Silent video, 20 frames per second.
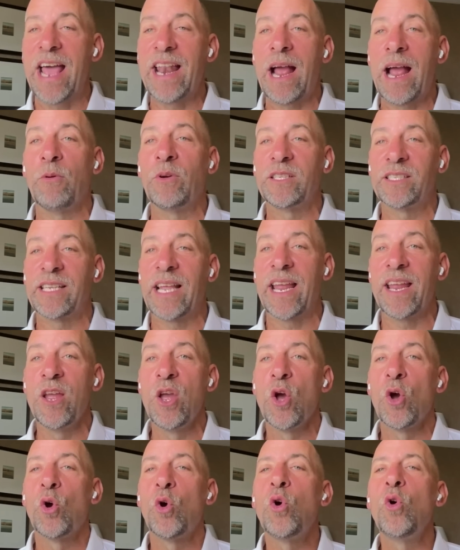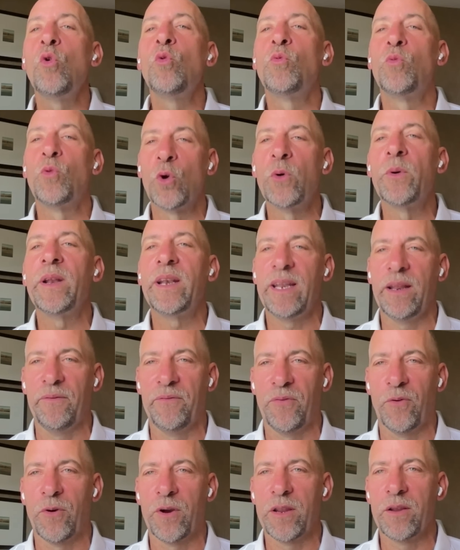And I would say, who ruined it
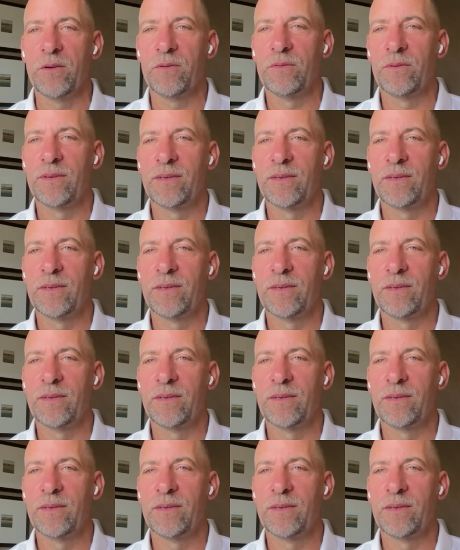for you?